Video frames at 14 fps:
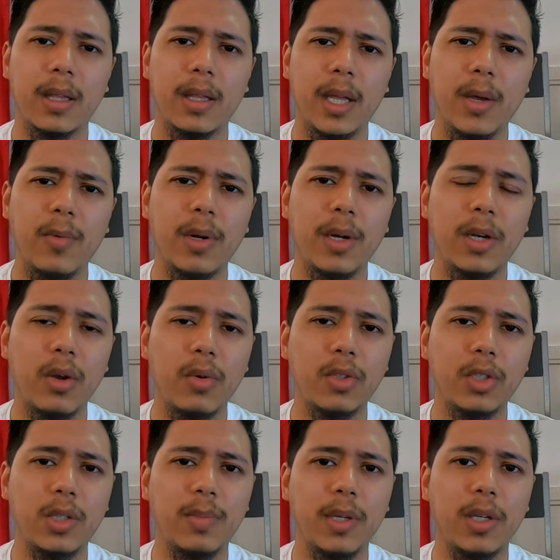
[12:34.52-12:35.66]
They were
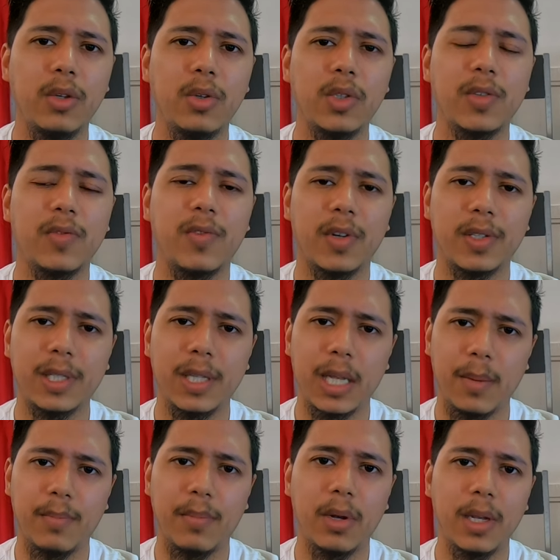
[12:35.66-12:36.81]
known to be used for
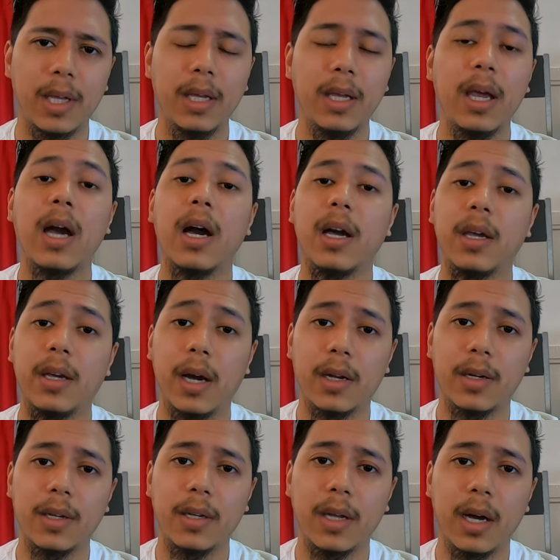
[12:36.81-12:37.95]
sled pulling,
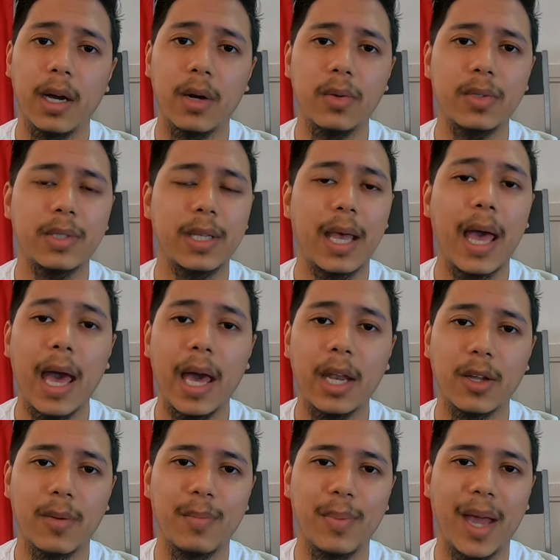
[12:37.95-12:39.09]
guarding the house,
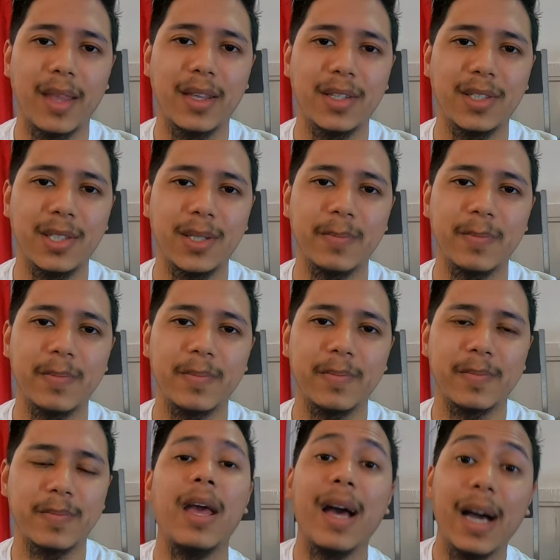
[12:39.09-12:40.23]
and companionship.
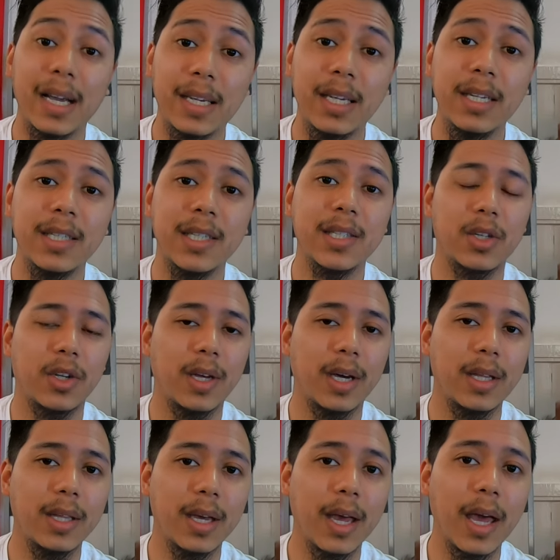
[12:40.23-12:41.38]
Akitas, on the
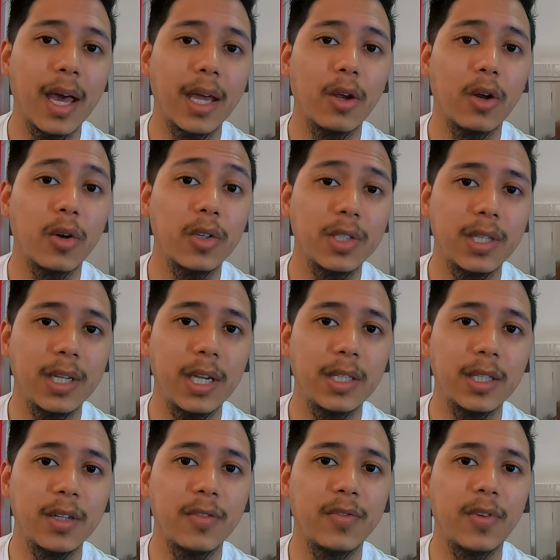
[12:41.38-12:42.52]
other hand,
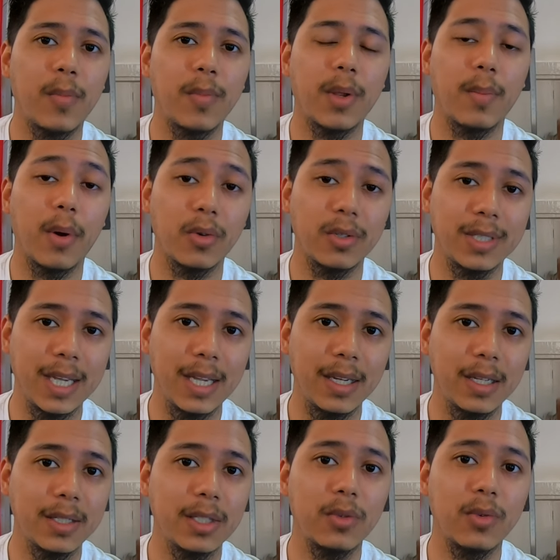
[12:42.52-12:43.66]
originated from the
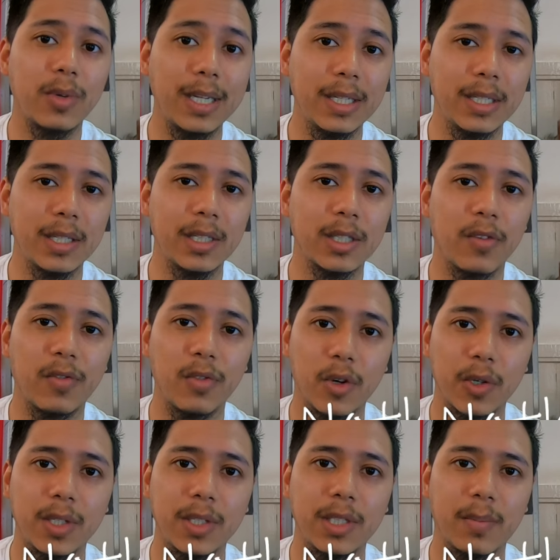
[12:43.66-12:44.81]
mountainous regions of
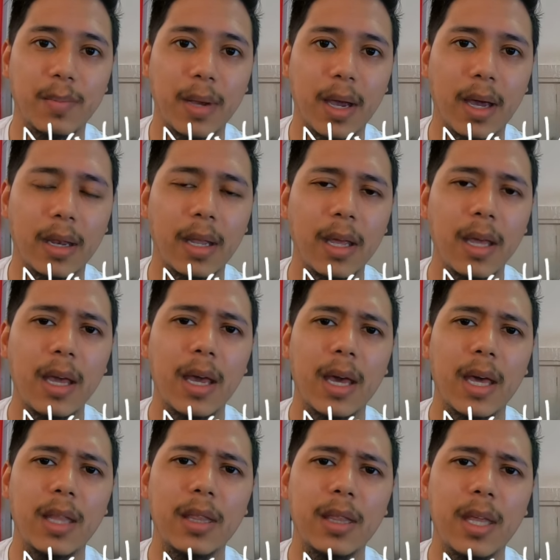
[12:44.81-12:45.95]
northern Japan,
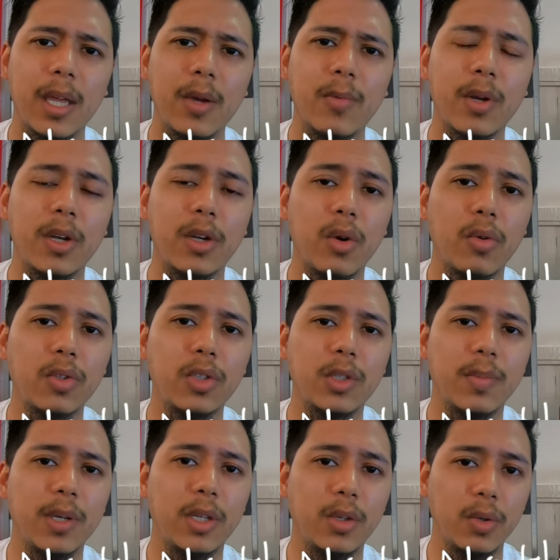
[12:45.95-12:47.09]
and they were known
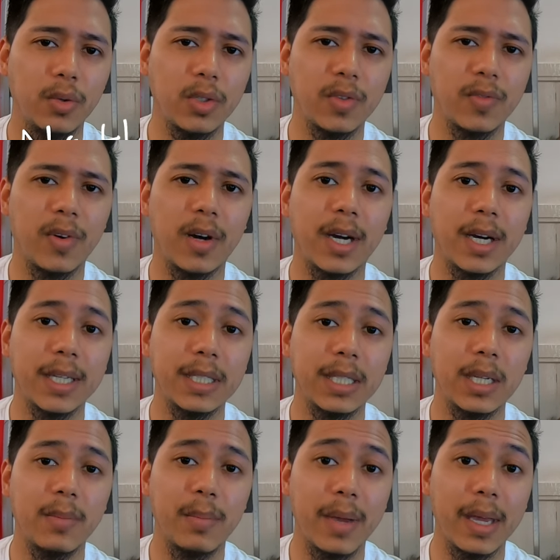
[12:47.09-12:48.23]
to be used for
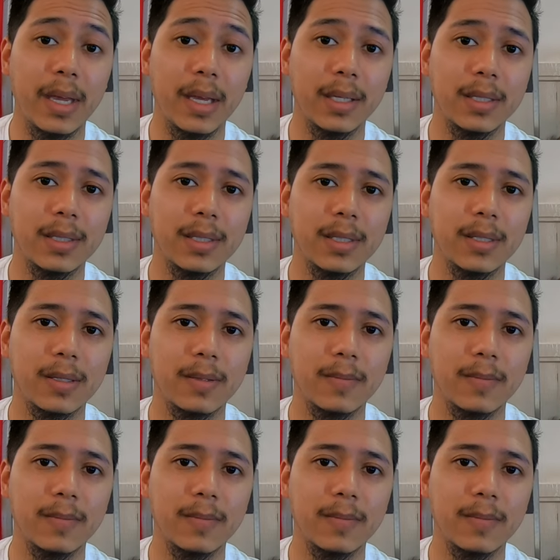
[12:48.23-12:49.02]
hunting bears.